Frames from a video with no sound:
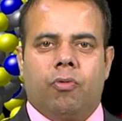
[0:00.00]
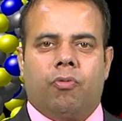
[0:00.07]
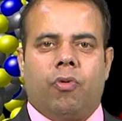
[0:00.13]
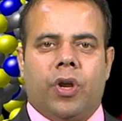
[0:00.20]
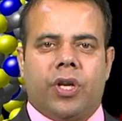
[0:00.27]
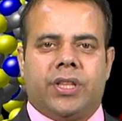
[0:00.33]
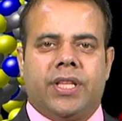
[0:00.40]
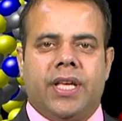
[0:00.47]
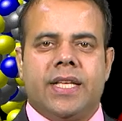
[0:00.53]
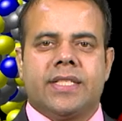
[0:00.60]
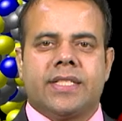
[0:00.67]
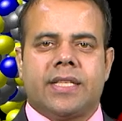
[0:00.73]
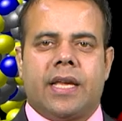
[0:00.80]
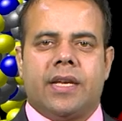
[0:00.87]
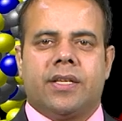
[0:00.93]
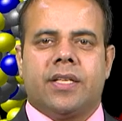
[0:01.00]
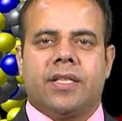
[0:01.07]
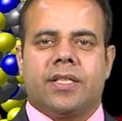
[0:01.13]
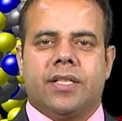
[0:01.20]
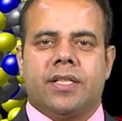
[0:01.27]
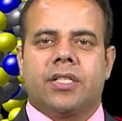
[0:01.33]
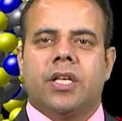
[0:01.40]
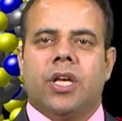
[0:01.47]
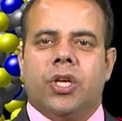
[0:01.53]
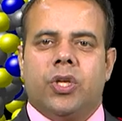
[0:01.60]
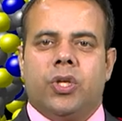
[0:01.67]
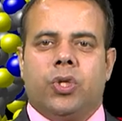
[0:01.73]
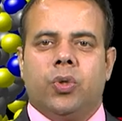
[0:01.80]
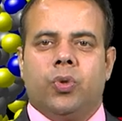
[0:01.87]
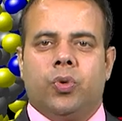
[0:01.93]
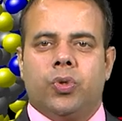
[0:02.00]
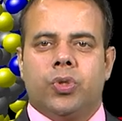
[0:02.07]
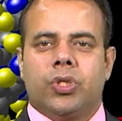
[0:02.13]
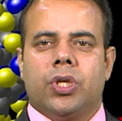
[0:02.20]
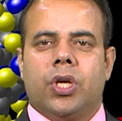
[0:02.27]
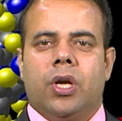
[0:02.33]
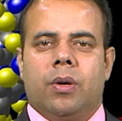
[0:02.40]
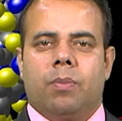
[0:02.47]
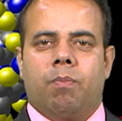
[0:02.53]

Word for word: For these scientists use